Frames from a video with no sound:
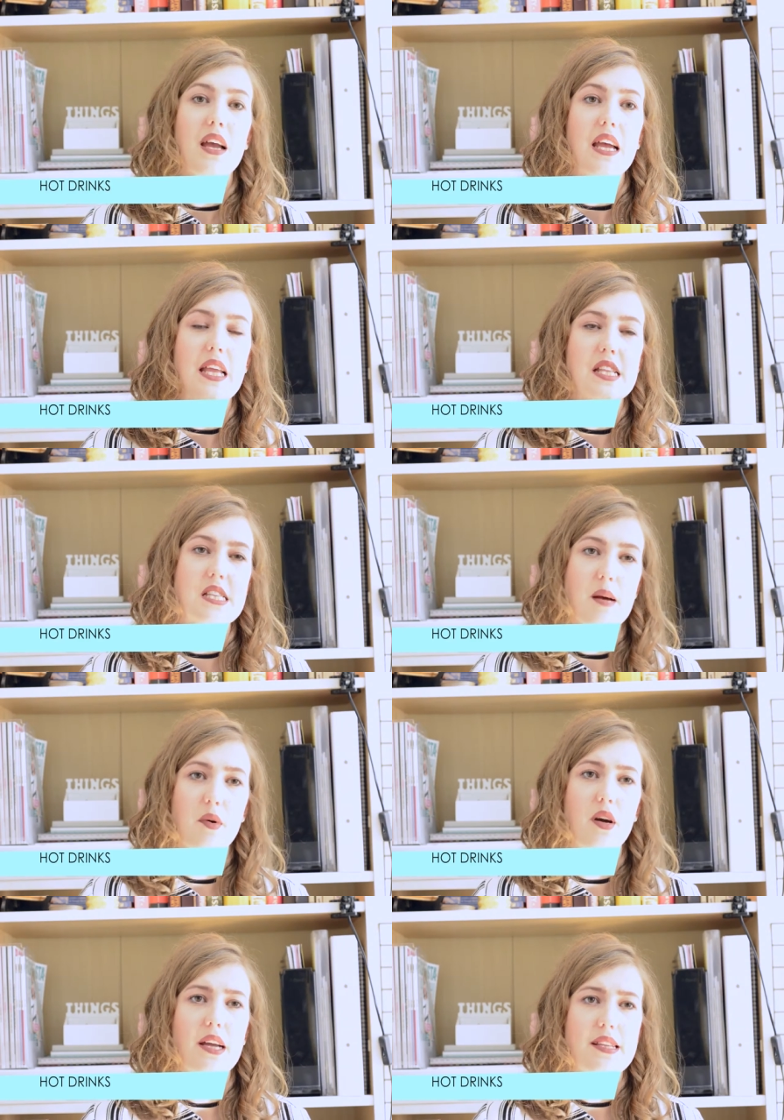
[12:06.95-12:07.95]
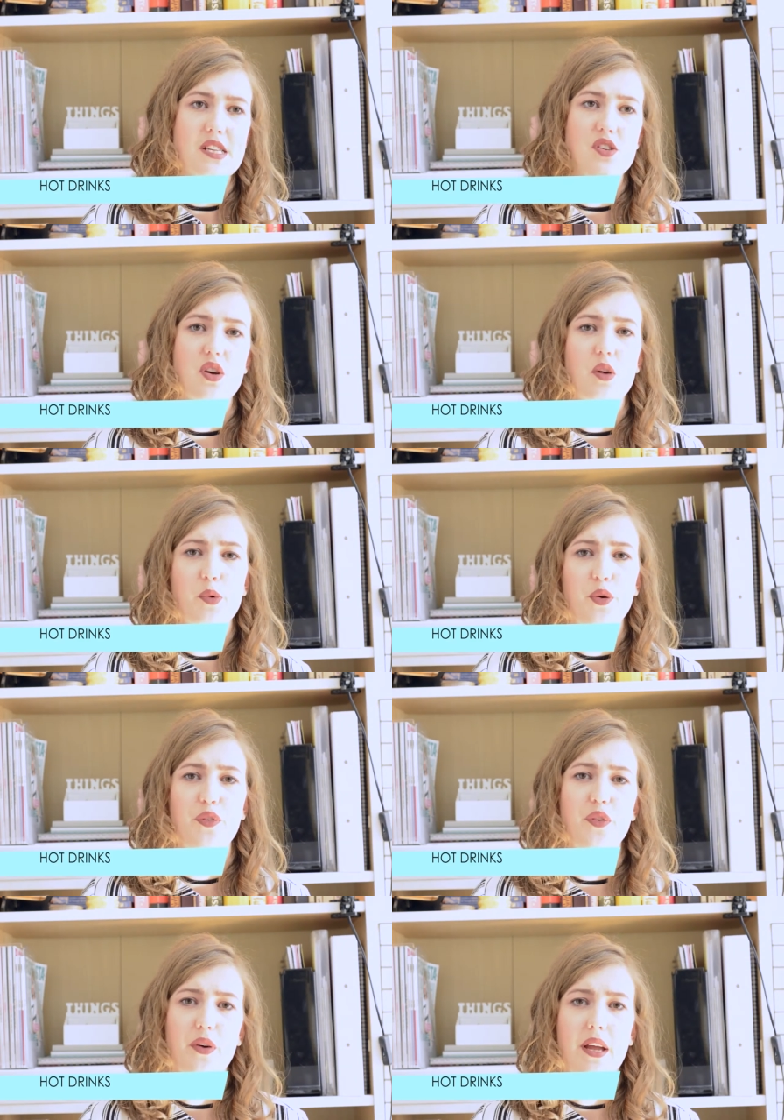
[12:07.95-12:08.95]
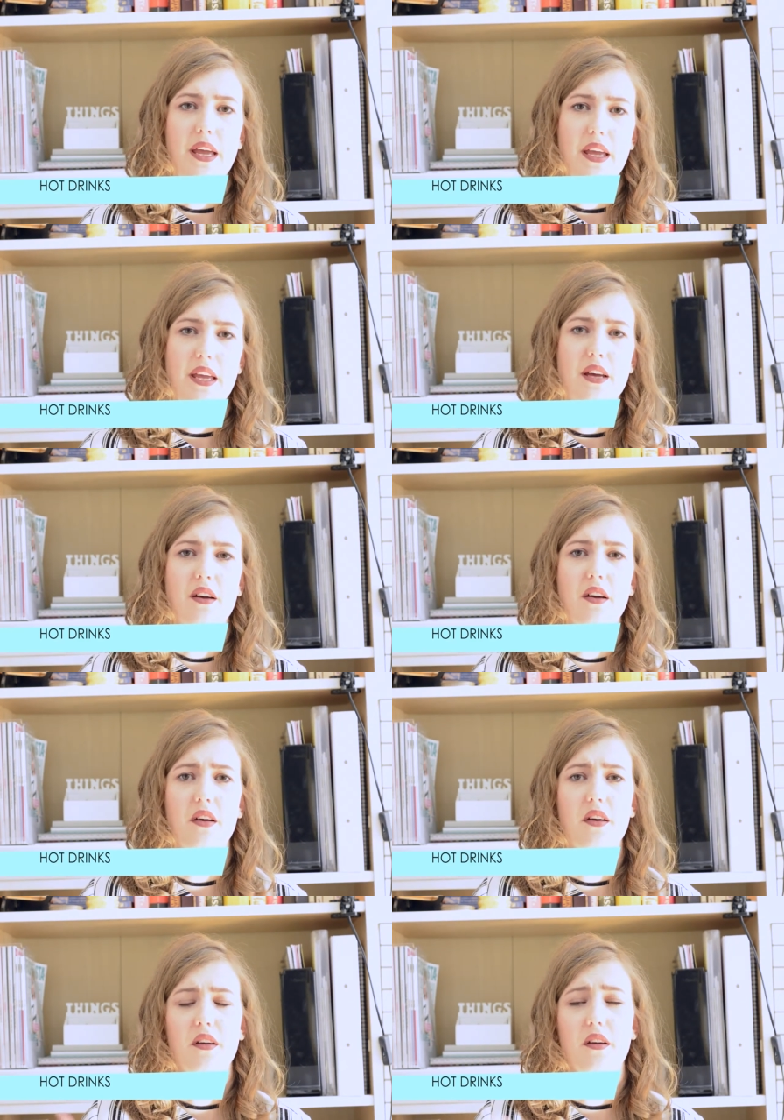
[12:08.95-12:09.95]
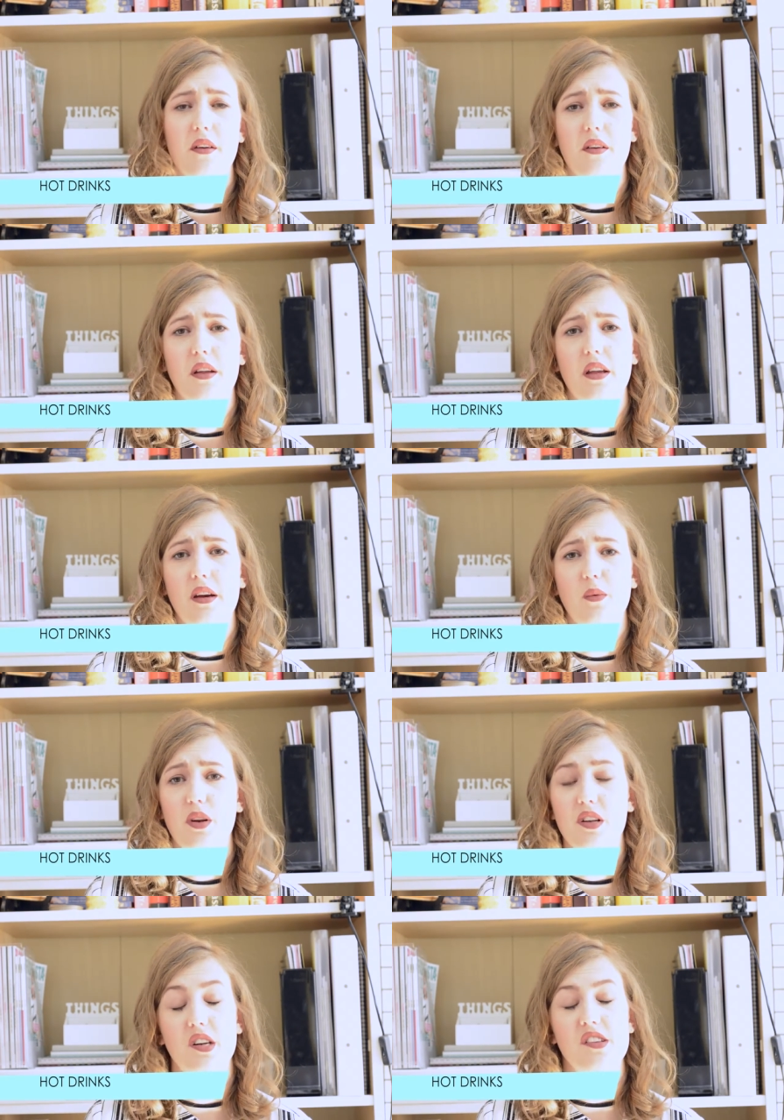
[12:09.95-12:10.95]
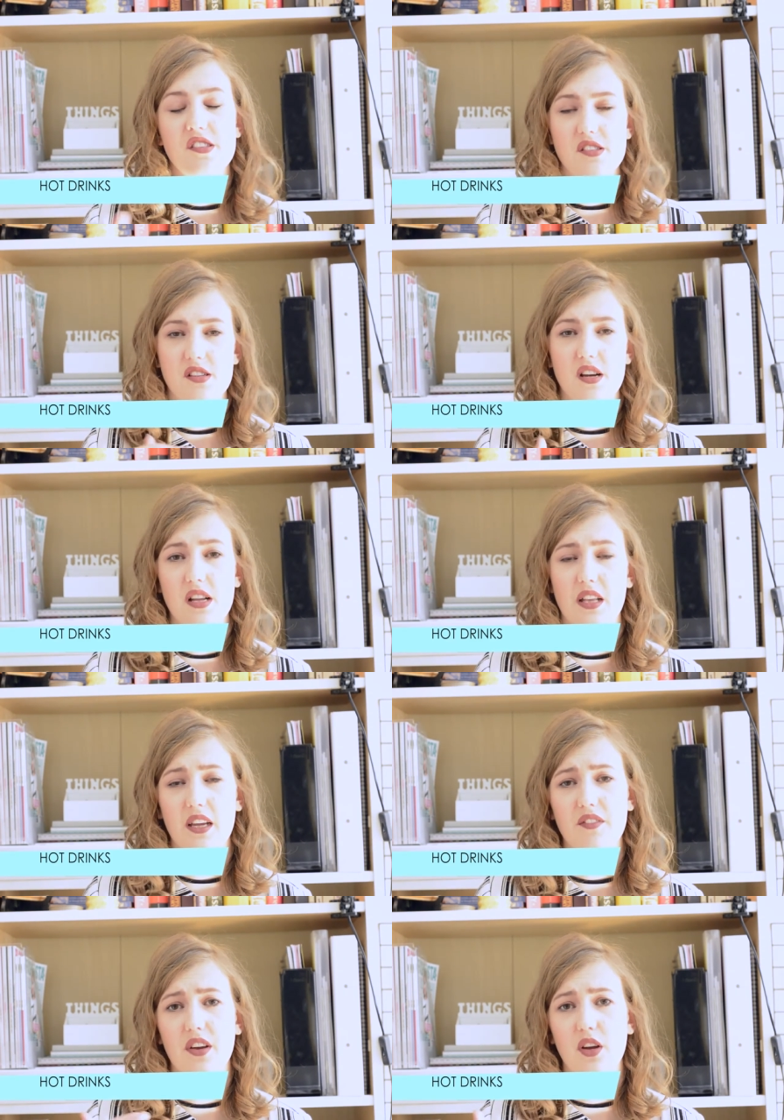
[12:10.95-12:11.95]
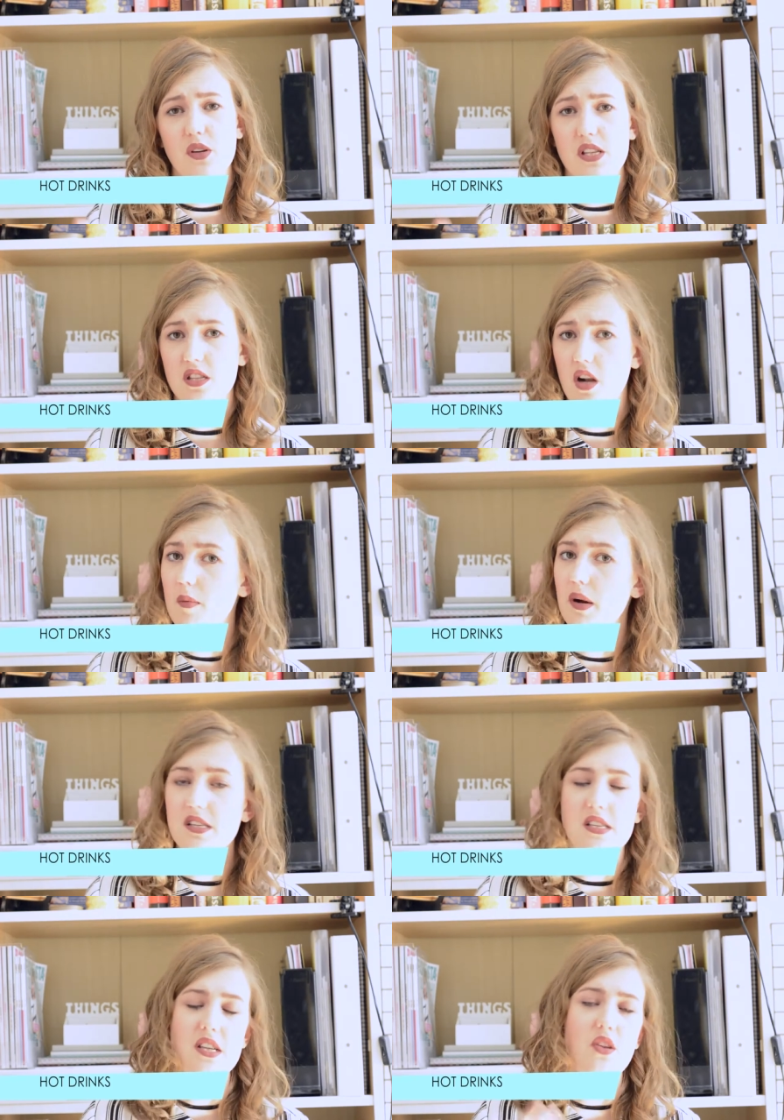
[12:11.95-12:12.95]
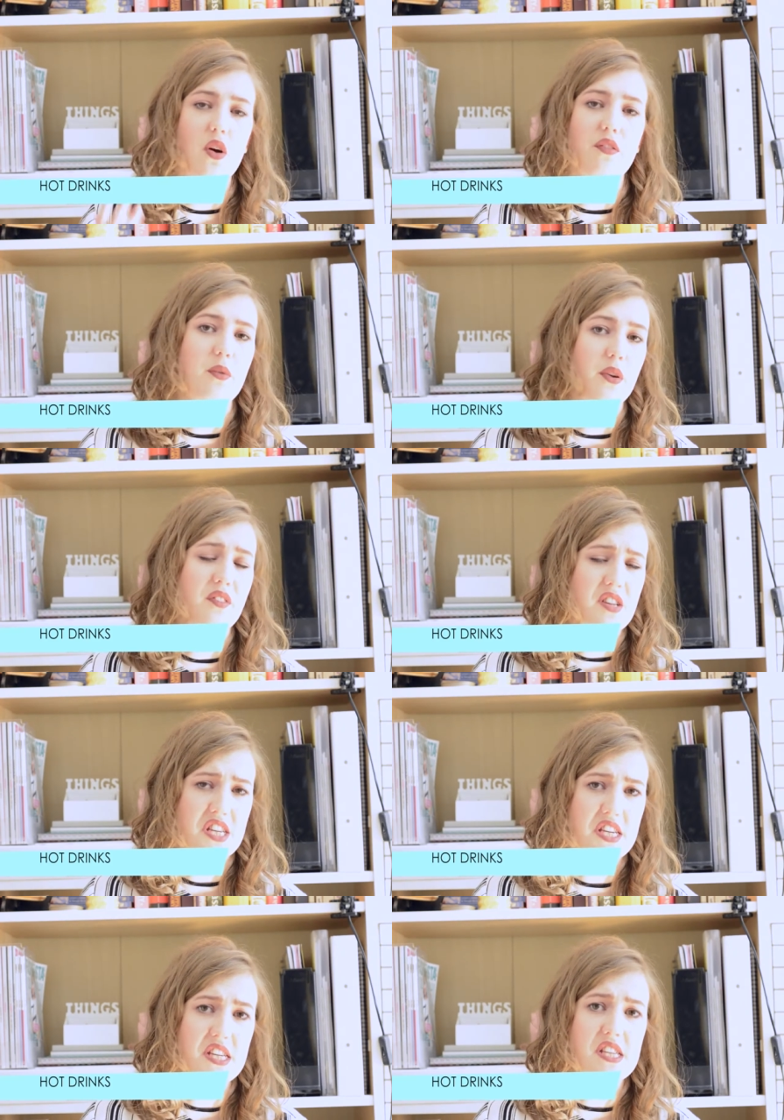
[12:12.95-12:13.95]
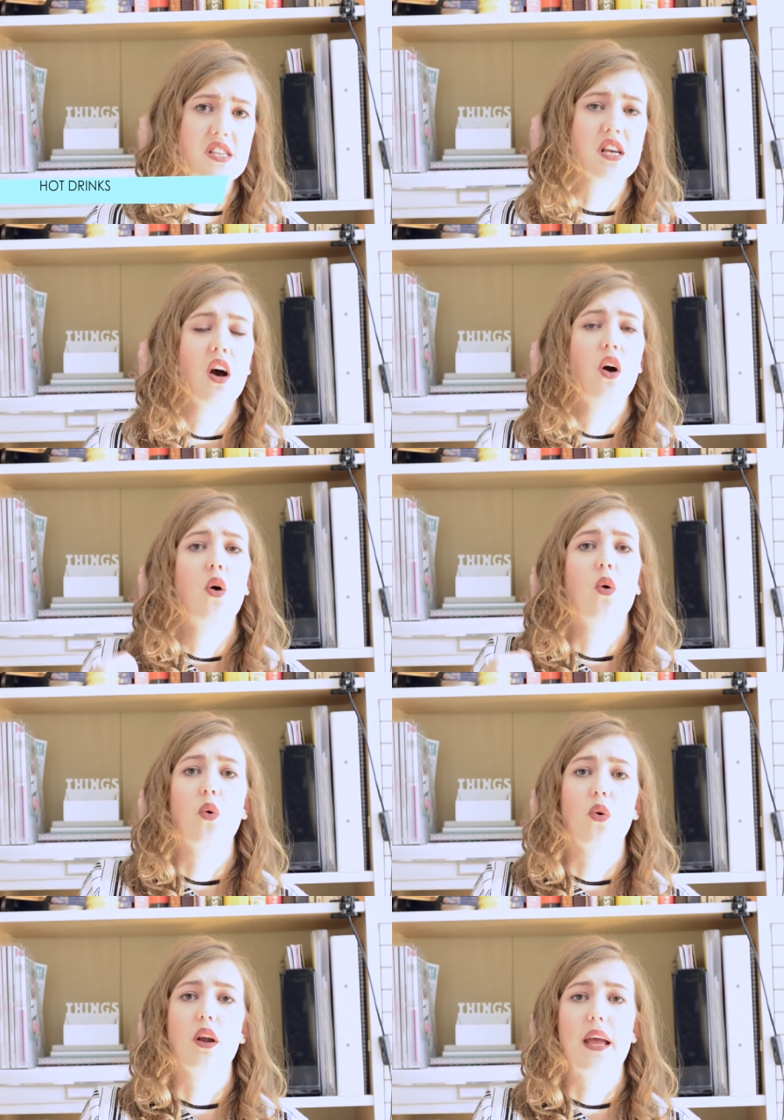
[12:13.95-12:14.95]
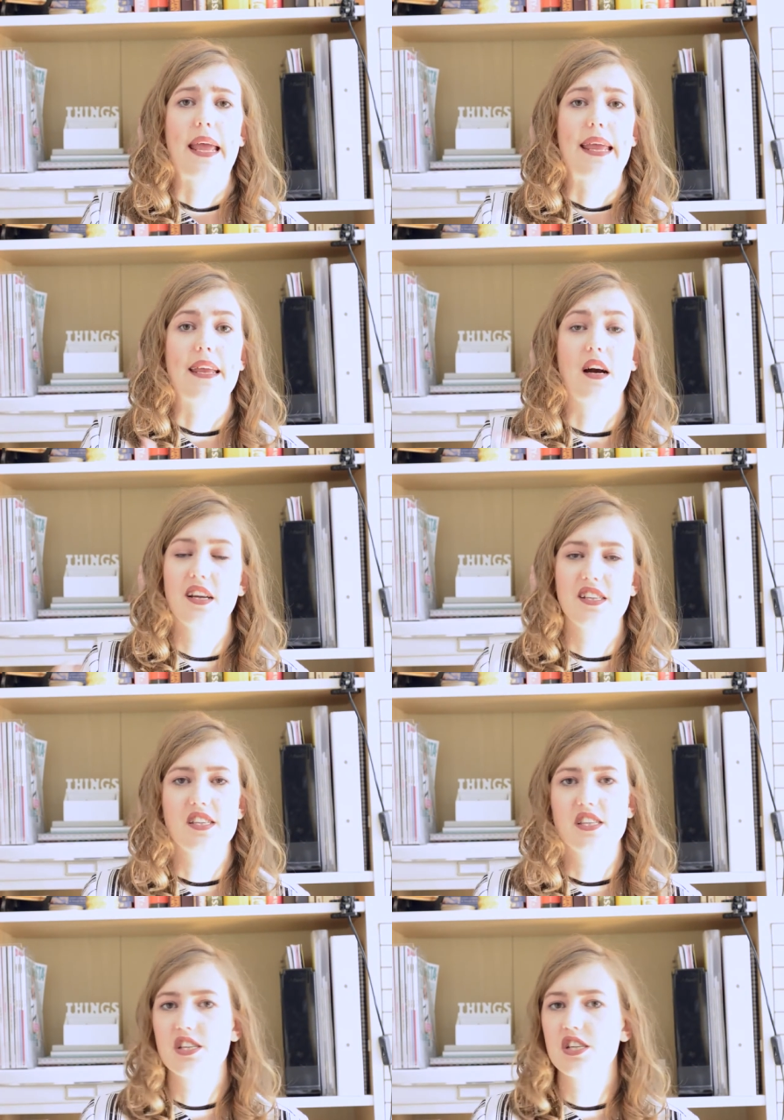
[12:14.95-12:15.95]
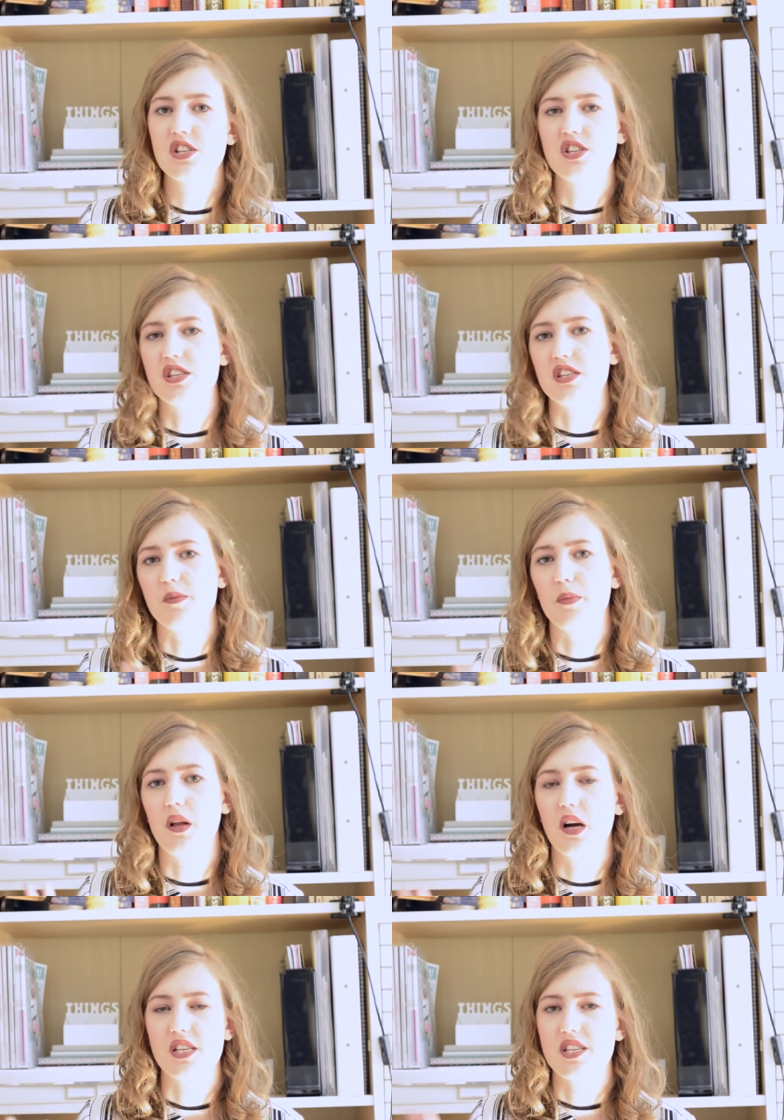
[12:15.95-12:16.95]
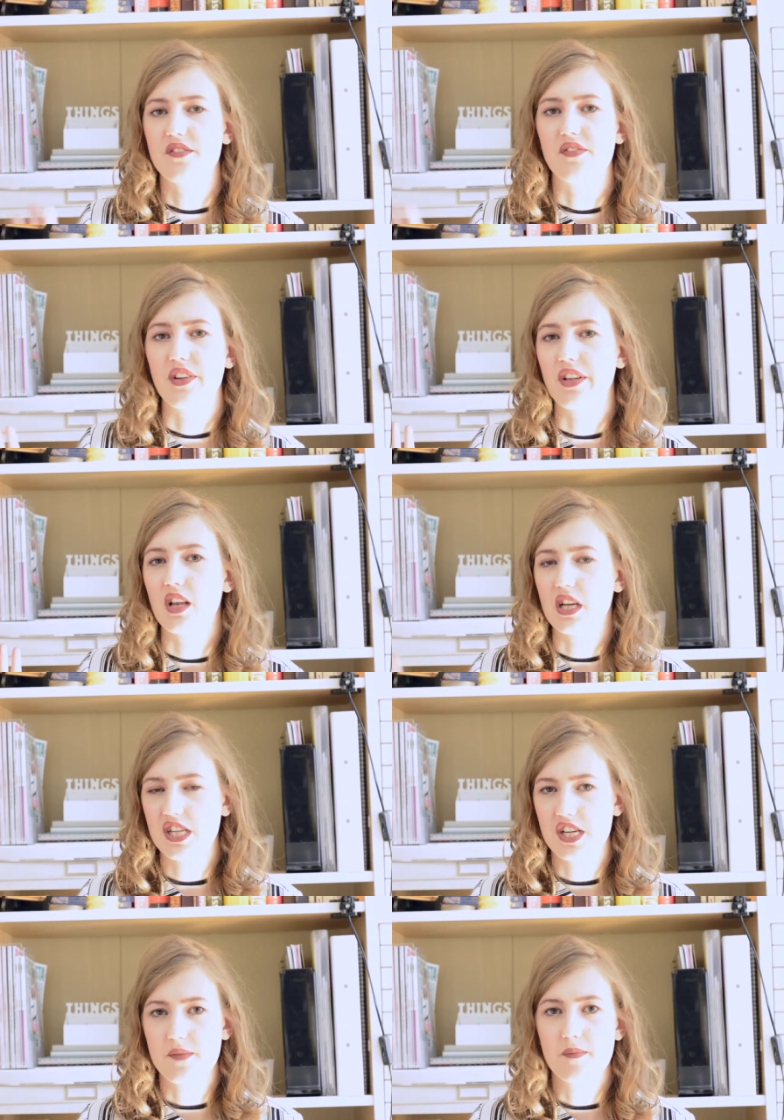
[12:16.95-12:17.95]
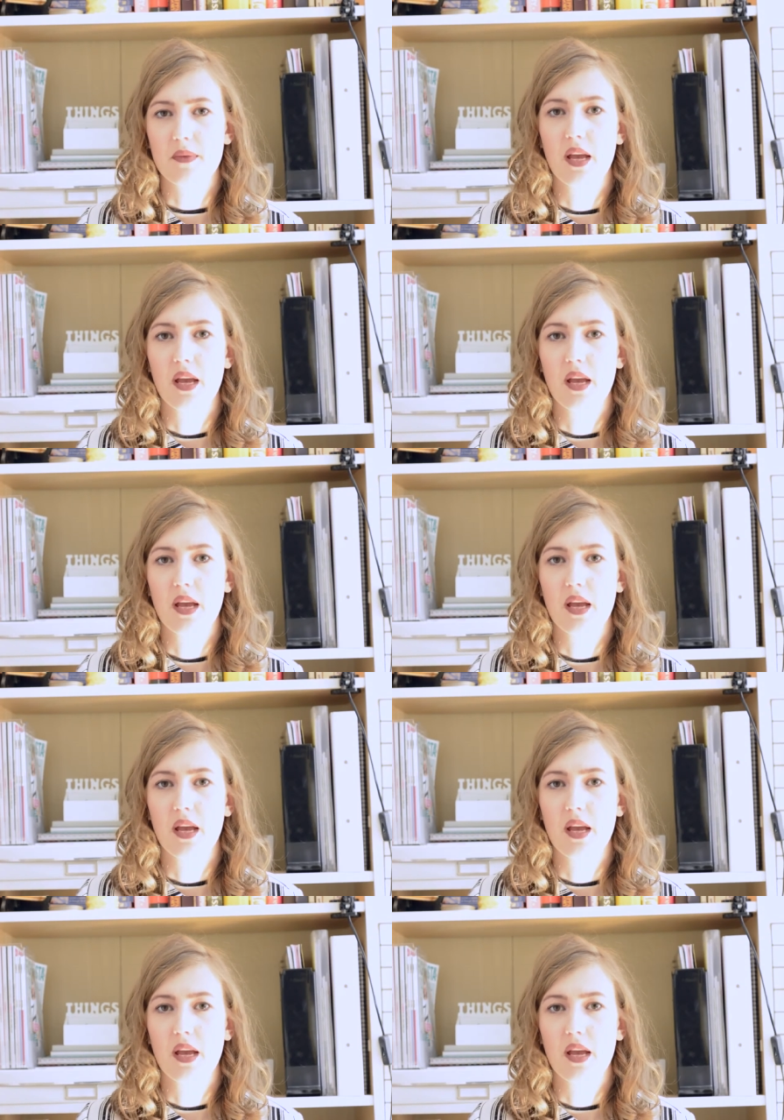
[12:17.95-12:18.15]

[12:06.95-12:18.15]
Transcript: In summer, I tend to go more for a one of the, like if I go to Starbucks, I tend to go for one of the teas or a iced, just a simple iced vanilla latte